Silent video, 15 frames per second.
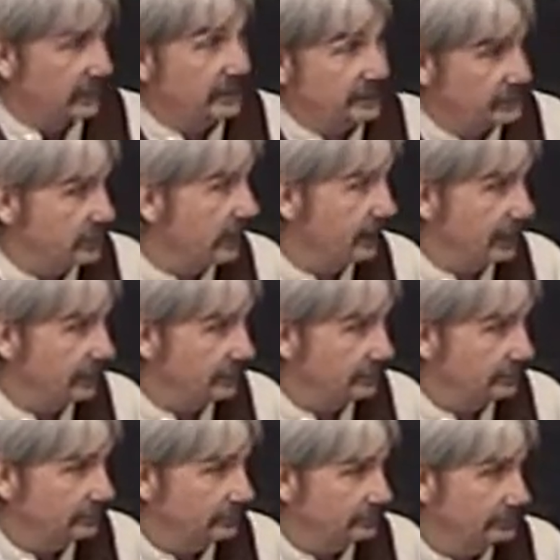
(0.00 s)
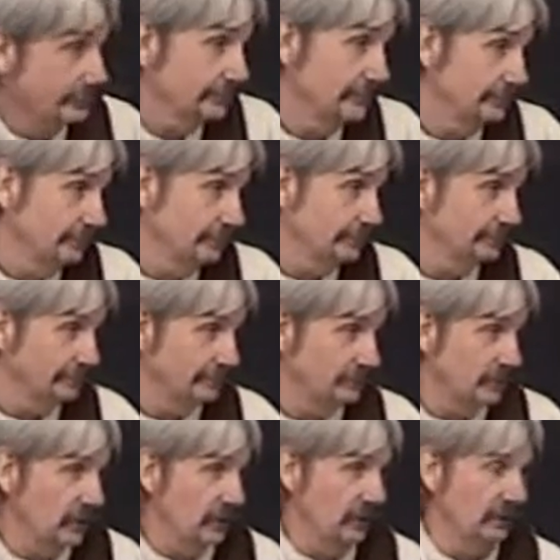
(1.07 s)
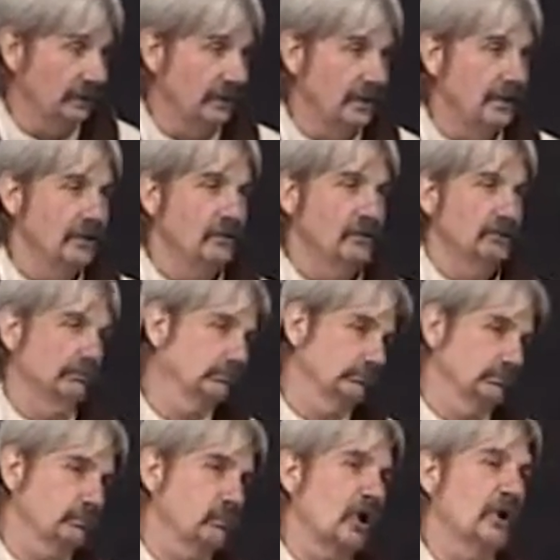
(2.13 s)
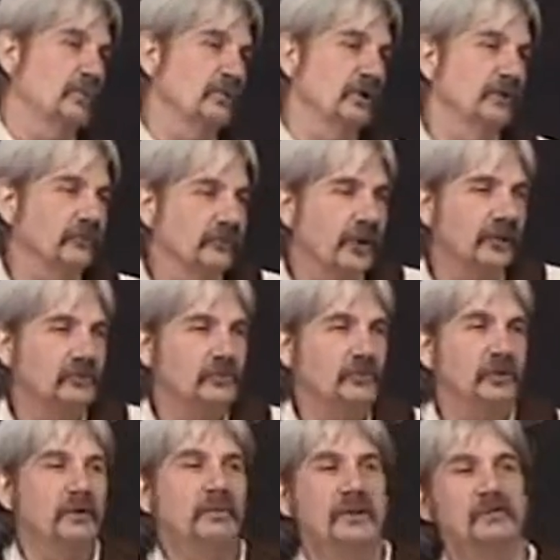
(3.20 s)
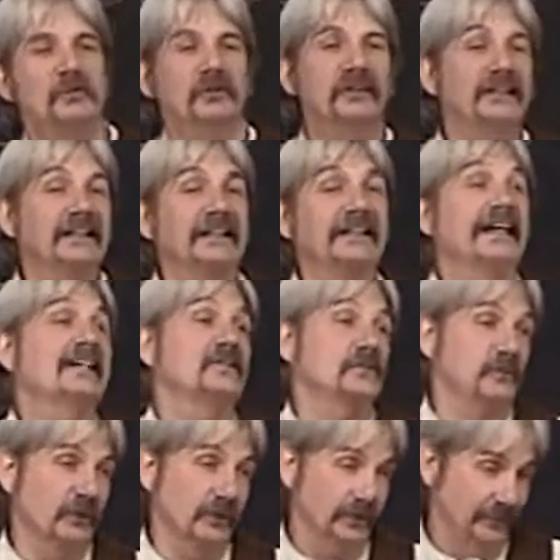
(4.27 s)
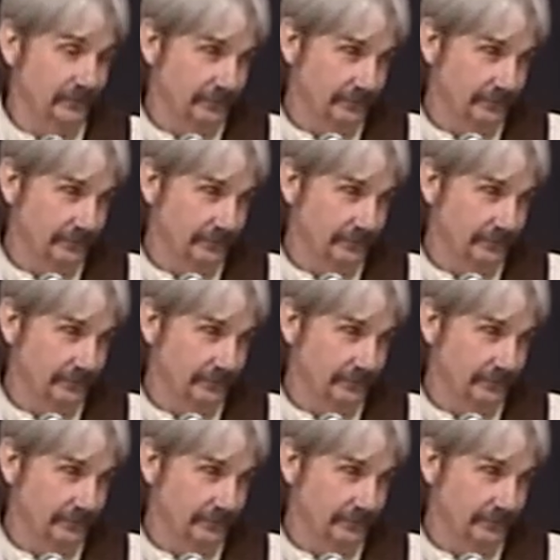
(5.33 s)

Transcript: And he's there. You know, problem is not too many people get desperate.